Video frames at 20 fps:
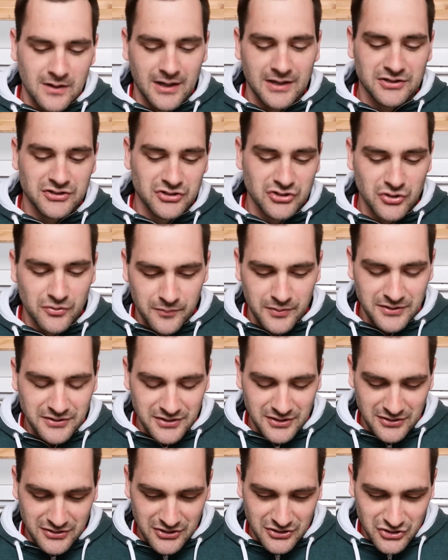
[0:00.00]
let's jump
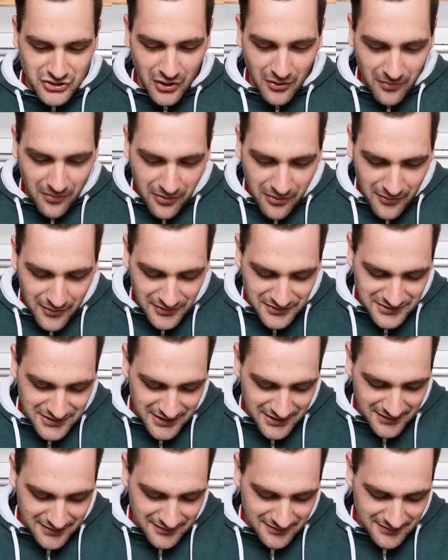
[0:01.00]
into to John
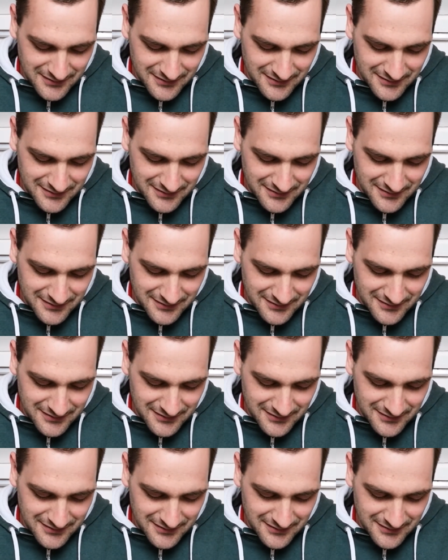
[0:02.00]
13.